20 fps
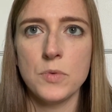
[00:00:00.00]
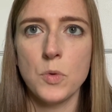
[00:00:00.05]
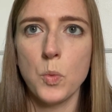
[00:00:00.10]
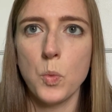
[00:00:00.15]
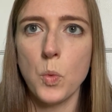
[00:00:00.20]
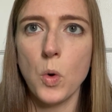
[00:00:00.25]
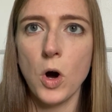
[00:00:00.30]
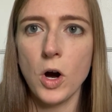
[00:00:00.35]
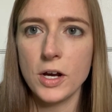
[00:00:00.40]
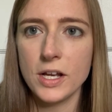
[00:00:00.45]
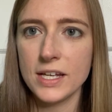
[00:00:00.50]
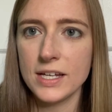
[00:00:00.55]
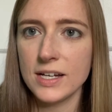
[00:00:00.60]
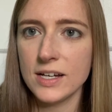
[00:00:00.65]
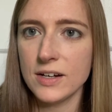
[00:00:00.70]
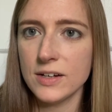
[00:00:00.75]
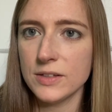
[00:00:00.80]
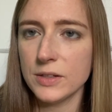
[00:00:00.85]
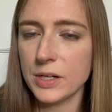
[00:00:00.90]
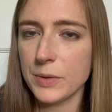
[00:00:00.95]

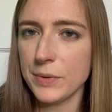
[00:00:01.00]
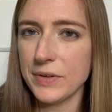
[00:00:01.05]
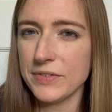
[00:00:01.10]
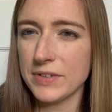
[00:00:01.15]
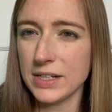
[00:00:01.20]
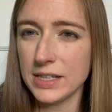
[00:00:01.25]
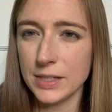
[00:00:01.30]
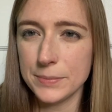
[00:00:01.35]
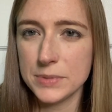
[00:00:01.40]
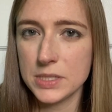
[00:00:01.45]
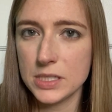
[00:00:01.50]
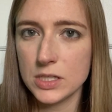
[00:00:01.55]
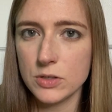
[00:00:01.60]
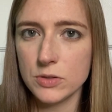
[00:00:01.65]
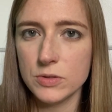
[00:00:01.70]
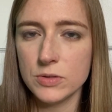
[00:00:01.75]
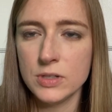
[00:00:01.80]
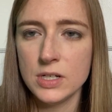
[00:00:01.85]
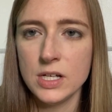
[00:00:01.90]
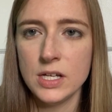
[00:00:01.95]
walking. Like, we have an
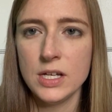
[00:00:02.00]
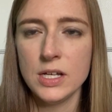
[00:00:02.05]
elliptical.